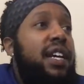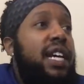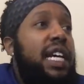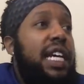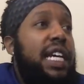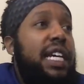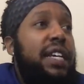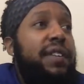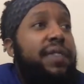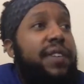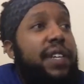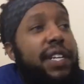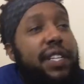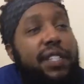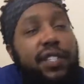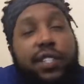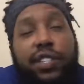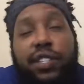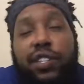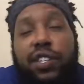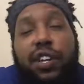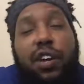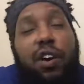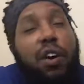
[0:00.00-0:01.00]
even as a
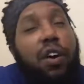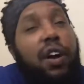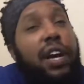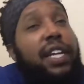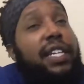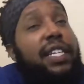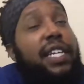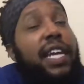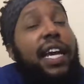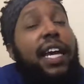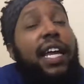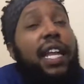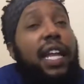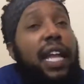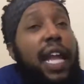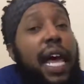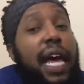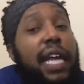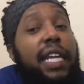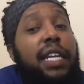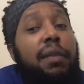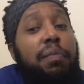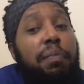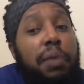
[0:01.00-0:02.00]
star, it take a
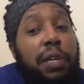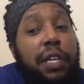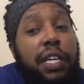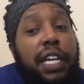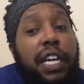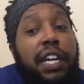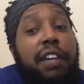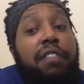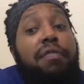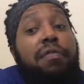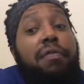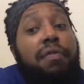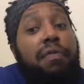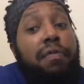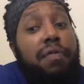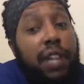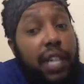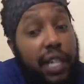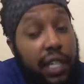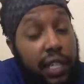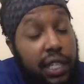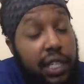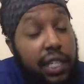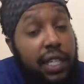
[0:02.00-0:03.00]
lot to be
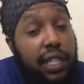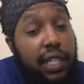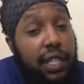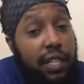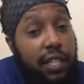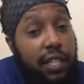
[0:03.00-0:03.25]
convicted.